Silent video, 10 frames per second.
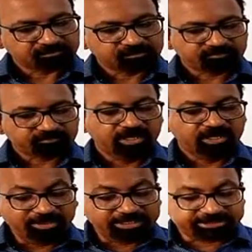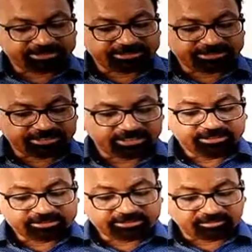Humidity
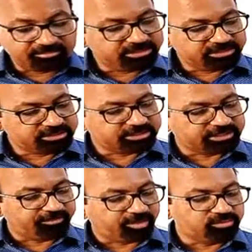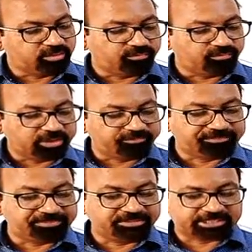determines the amount of water vapors
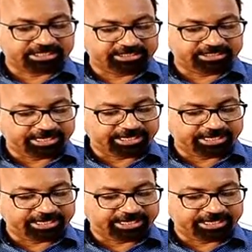in the air.